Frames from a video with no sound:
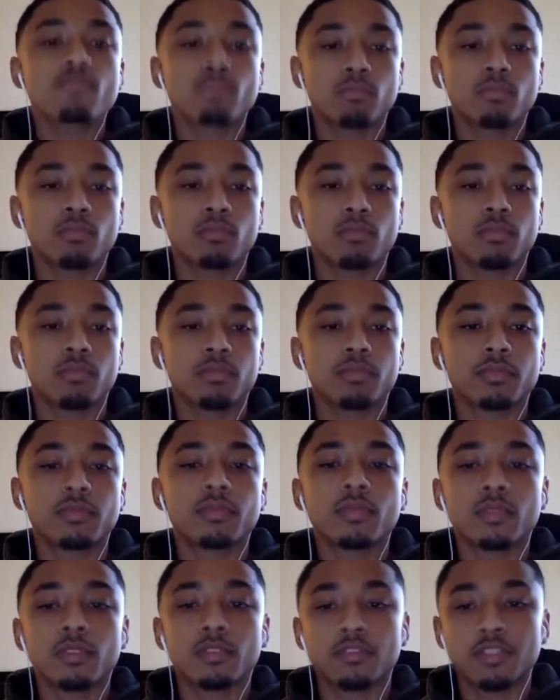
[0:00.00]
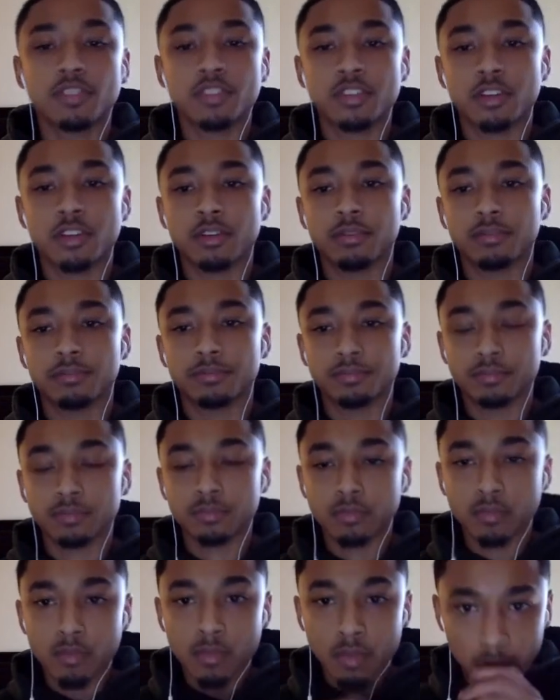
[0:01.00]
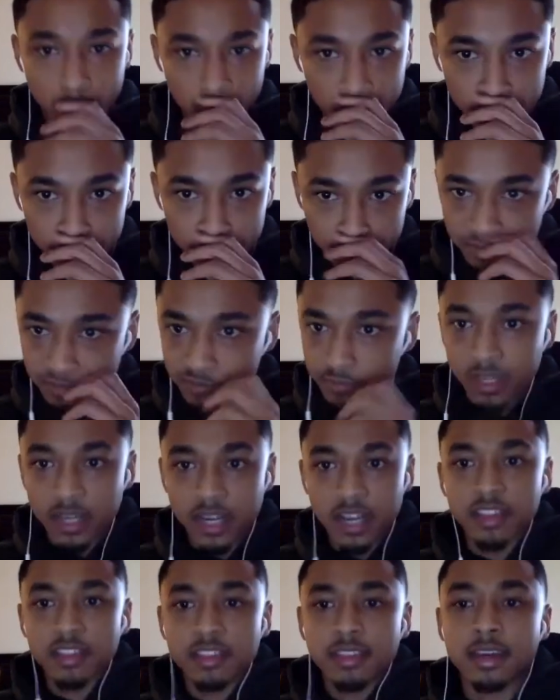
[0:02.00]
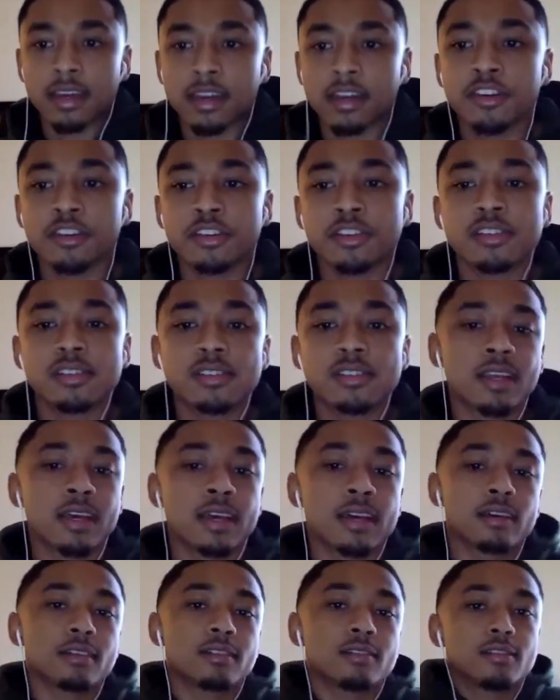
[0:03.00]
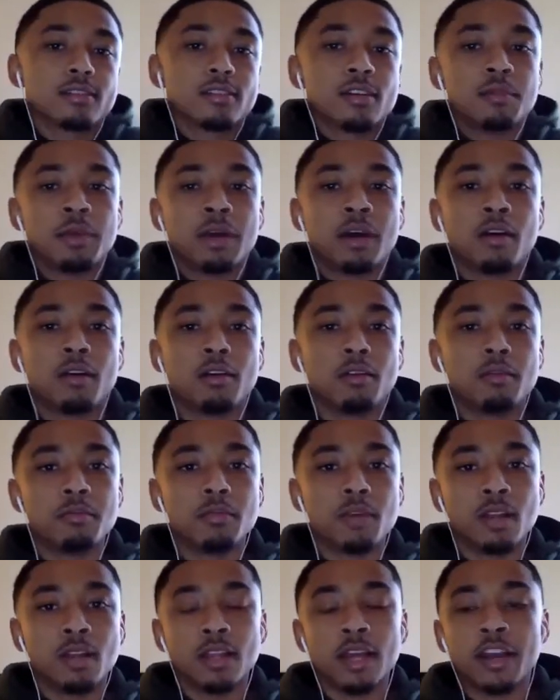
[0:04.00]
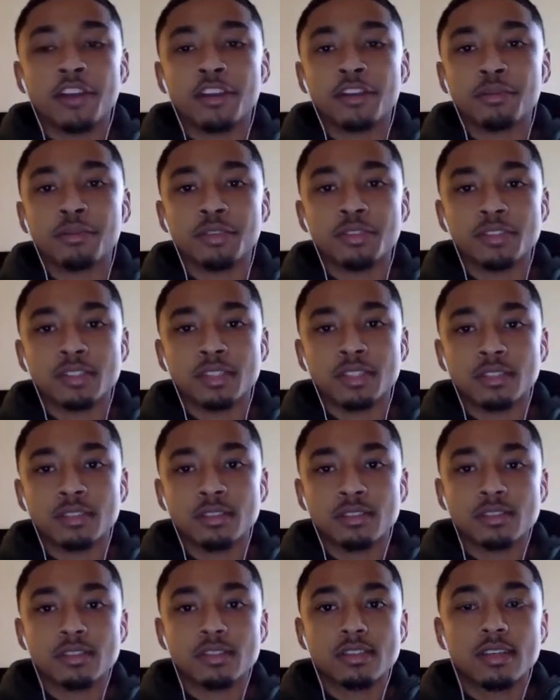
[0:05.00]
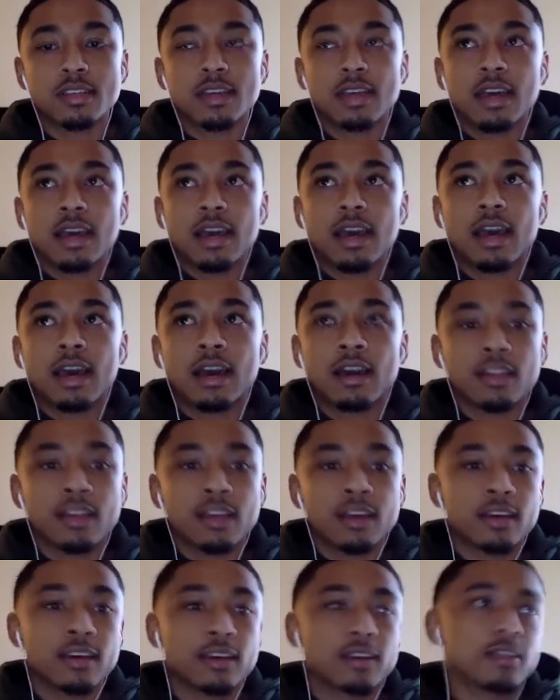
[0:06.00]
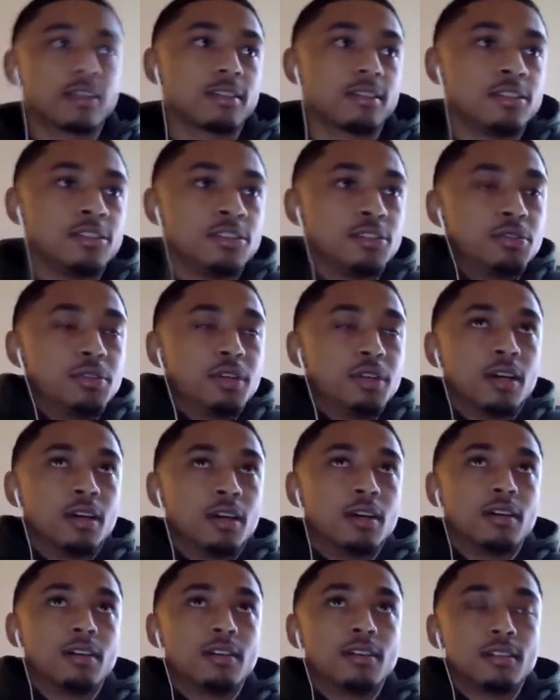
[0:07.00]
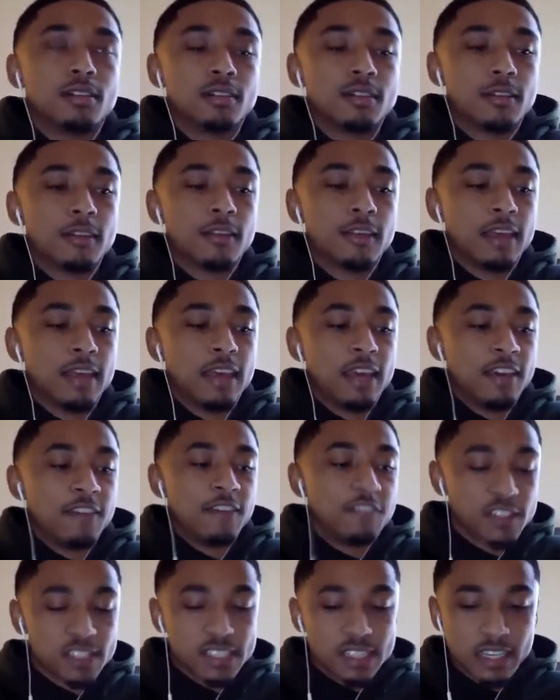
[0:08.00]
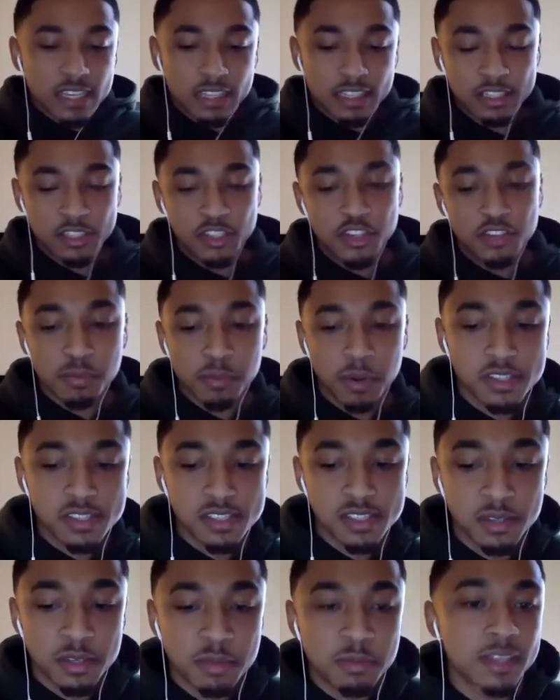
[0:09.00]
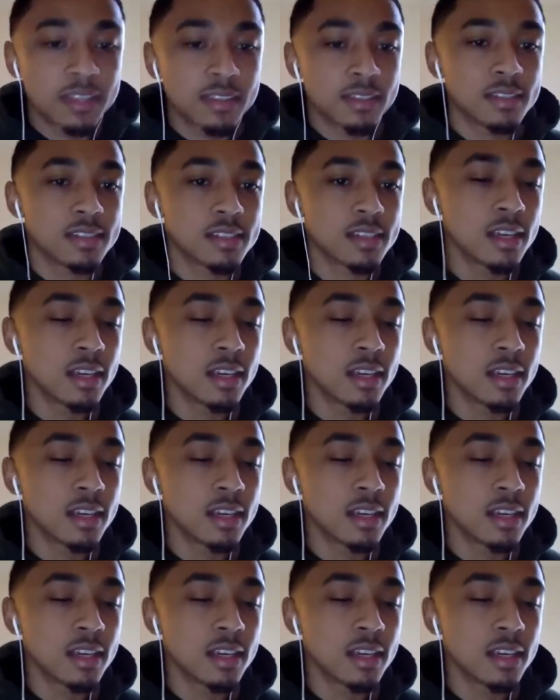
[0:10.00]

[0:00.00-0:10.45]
For sure. Another thing I noticed like about a lot of your music is how like you it feels like you even posted something about this.